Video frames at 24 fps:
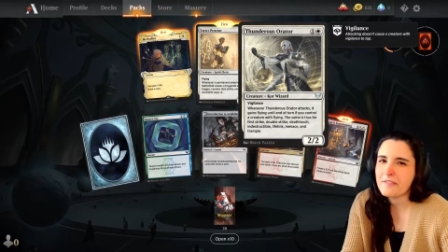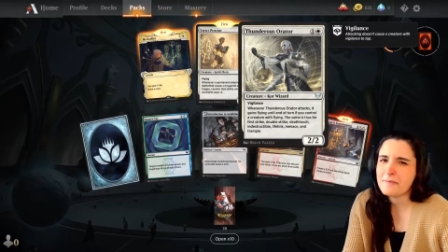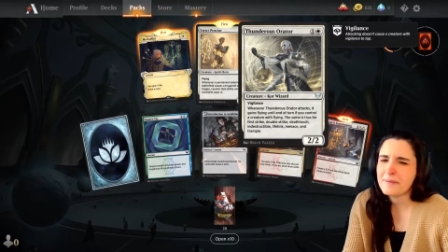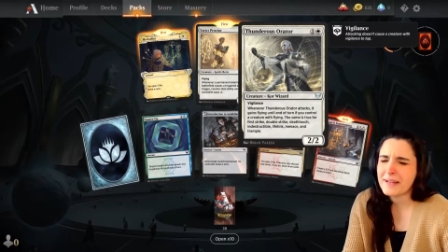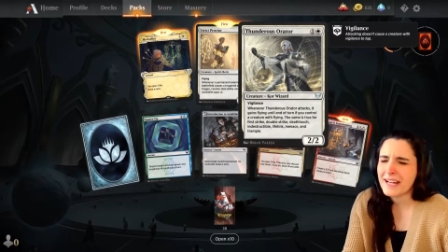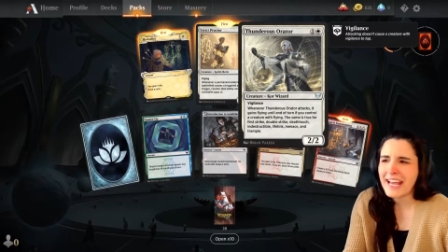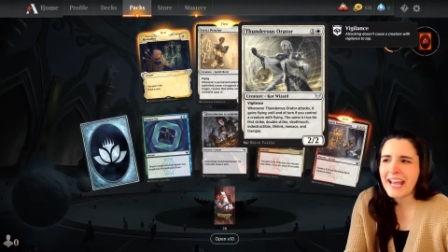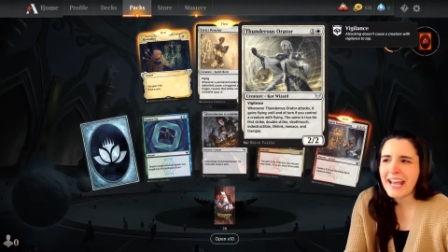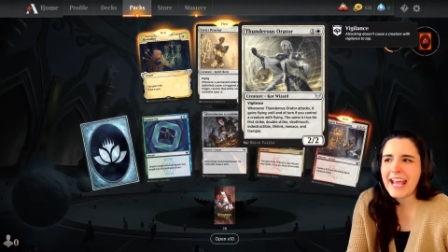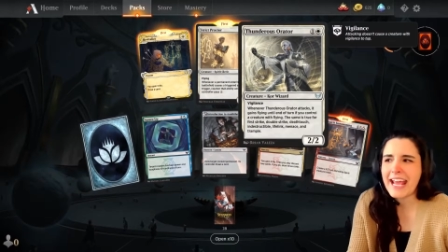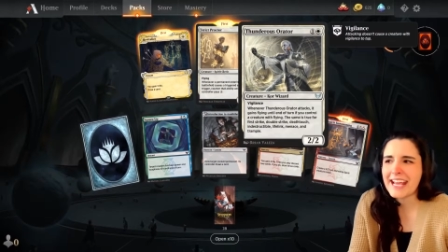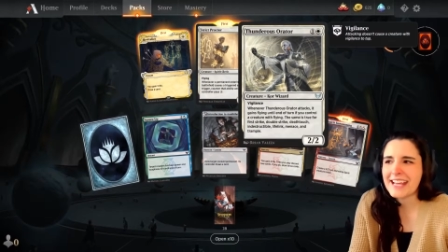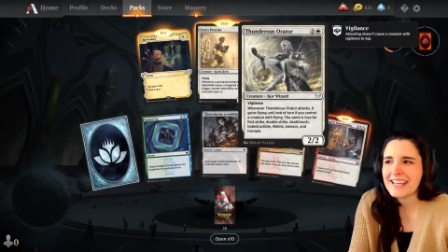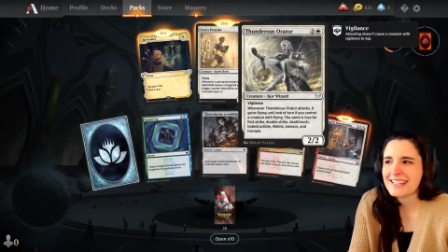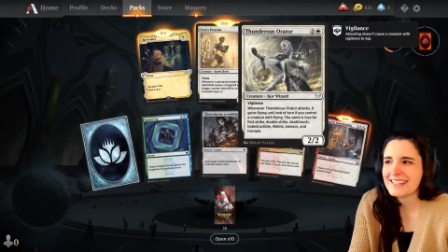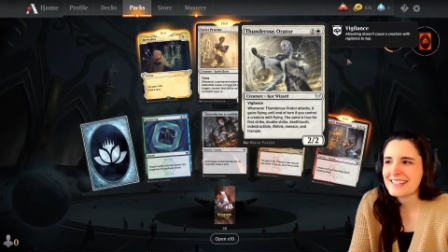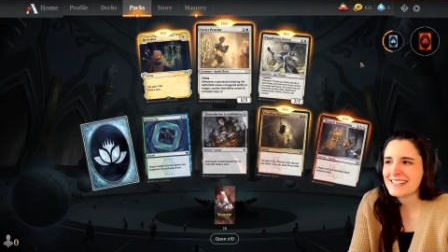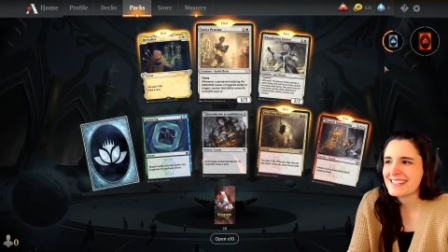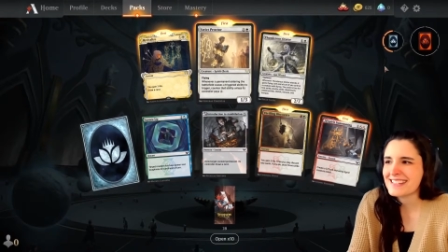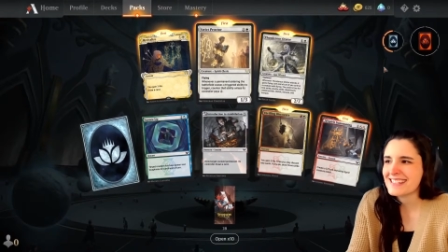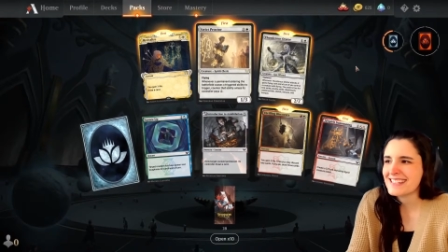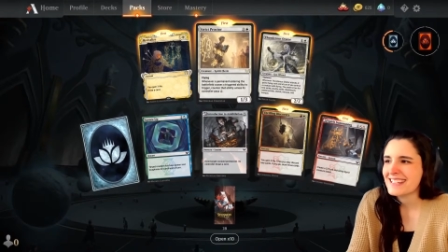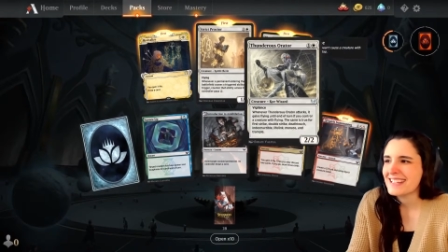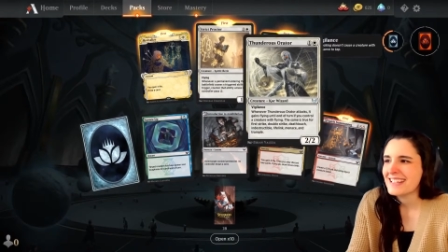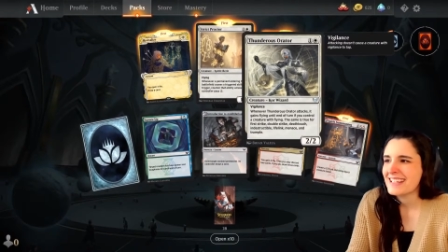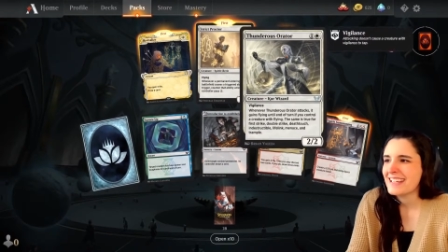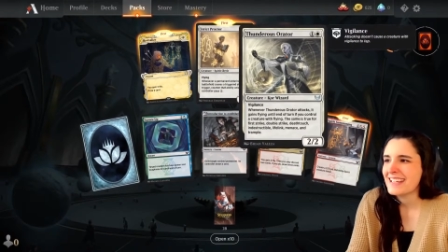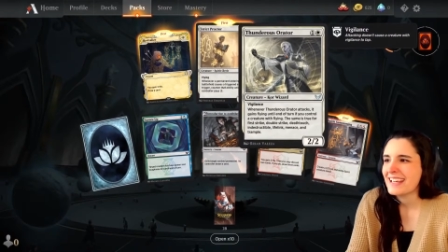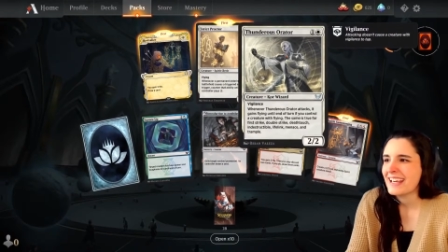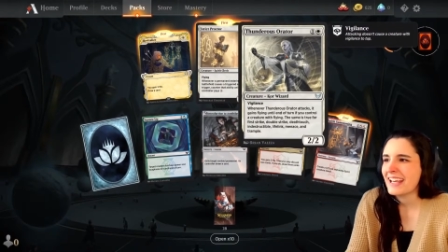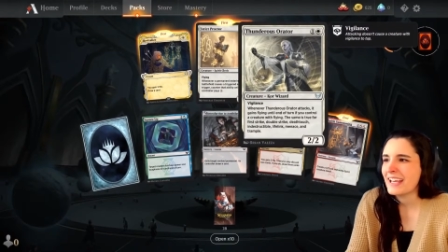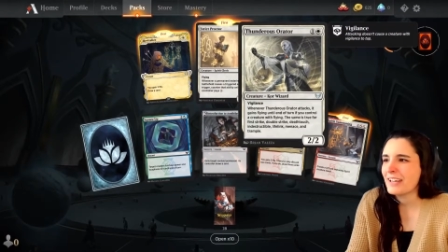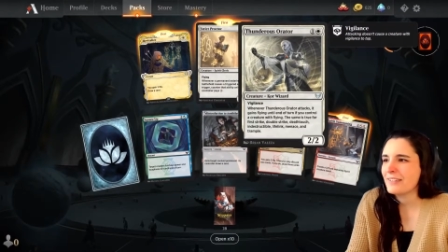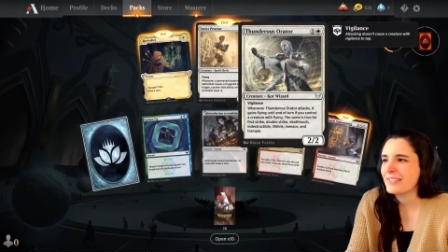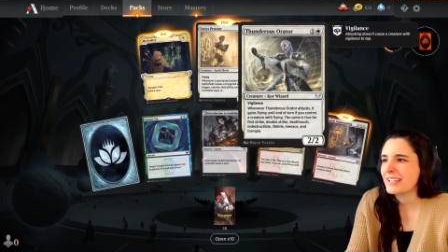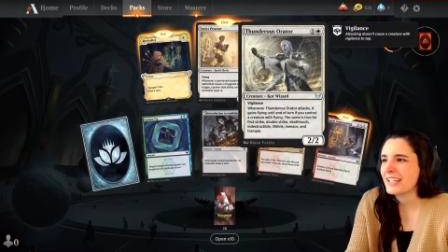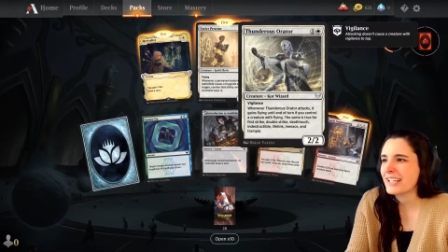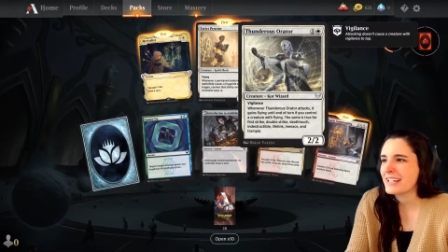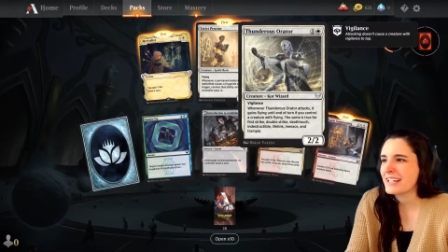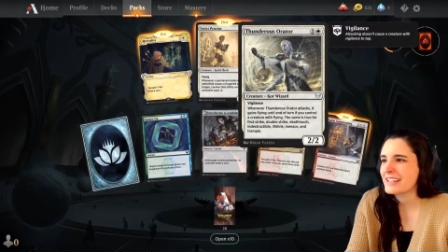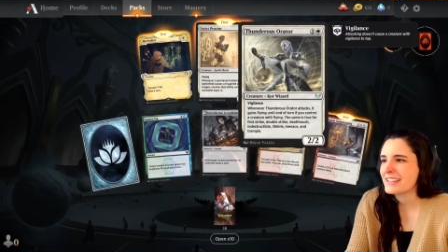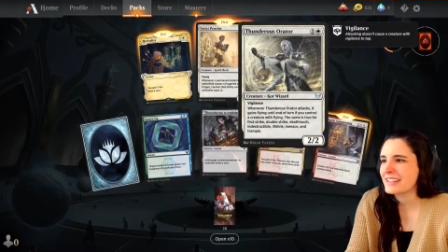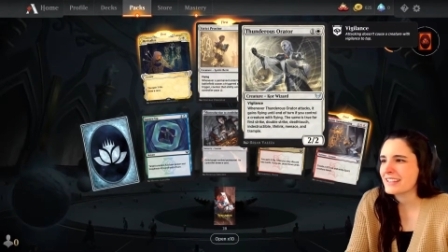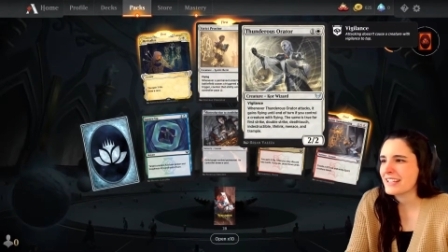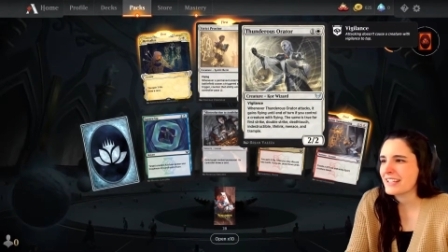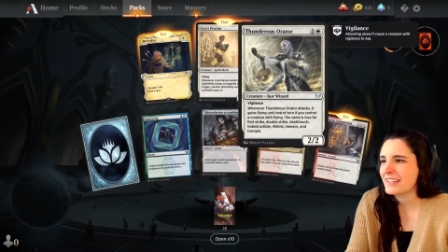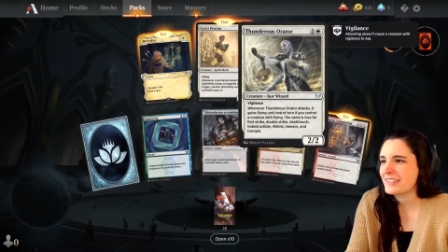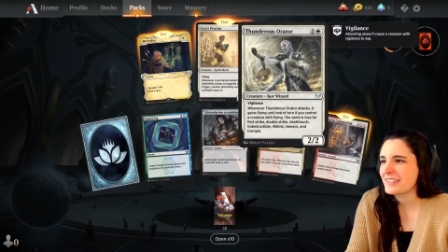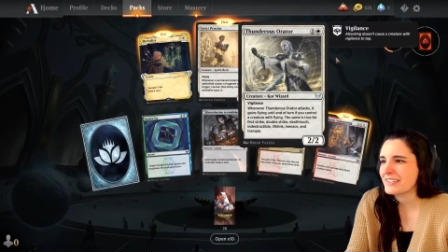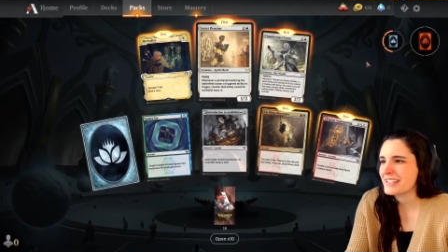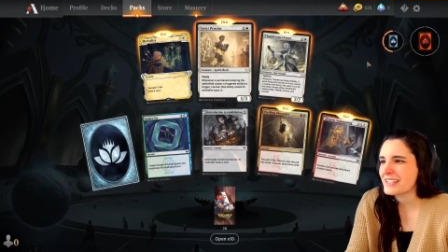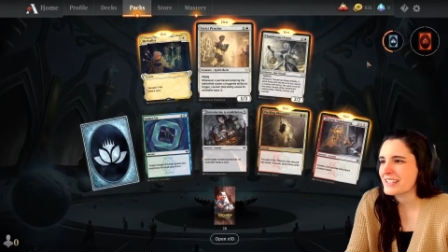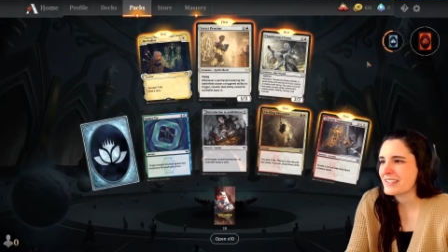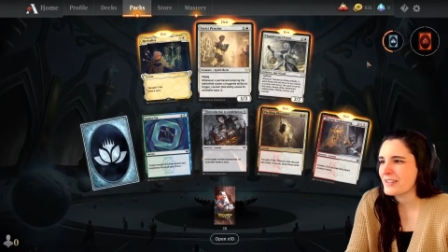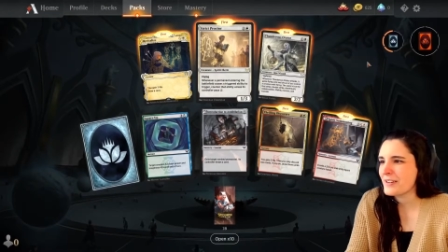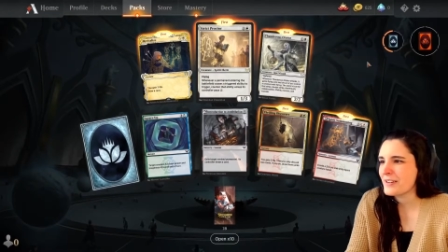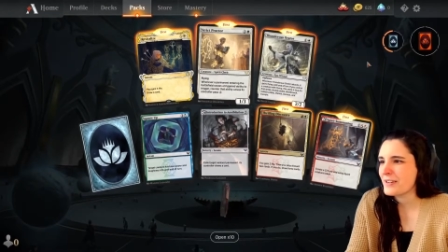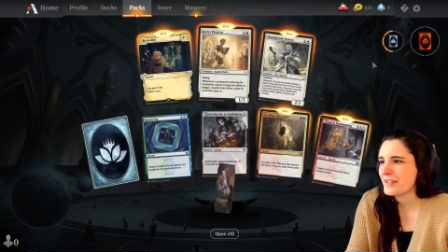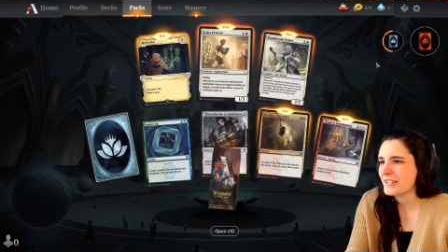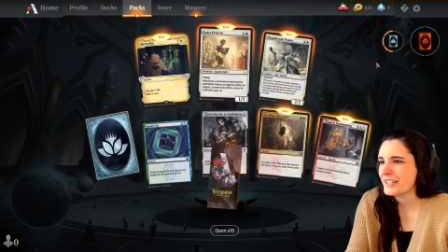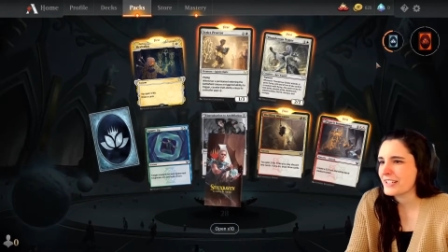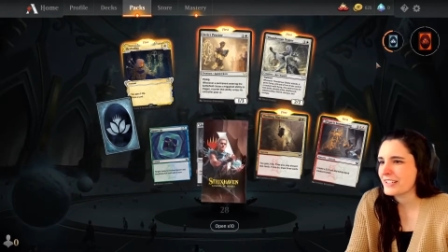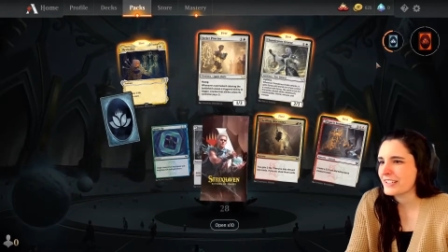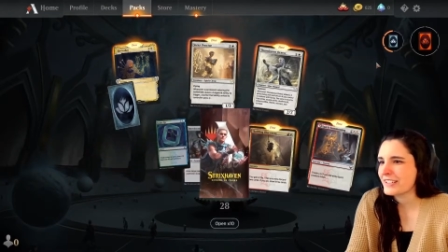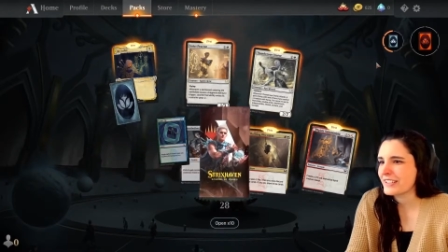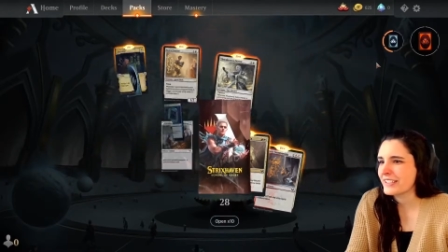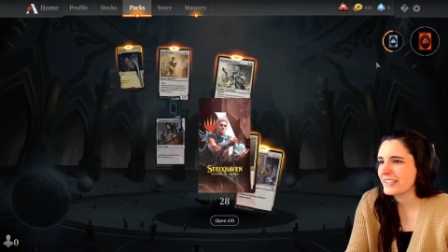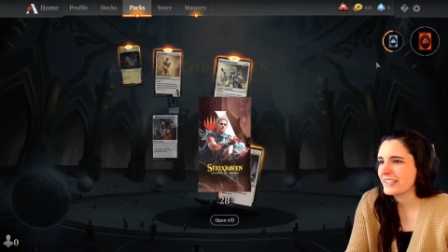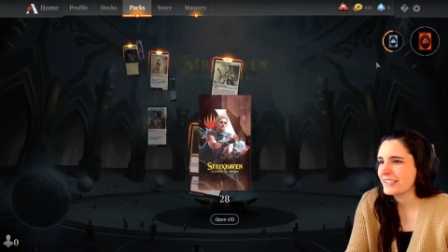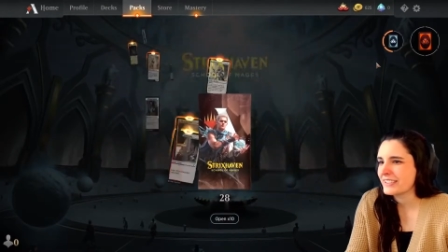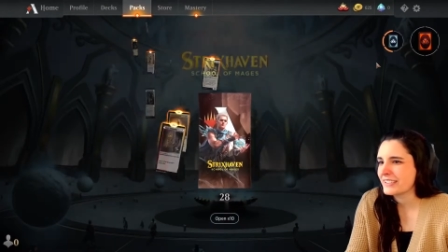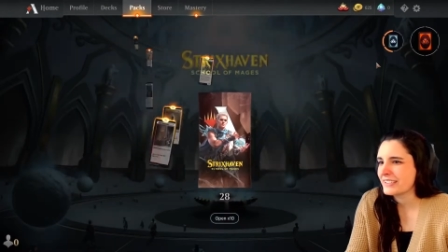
but I hate. And we got a Thunderous Orator.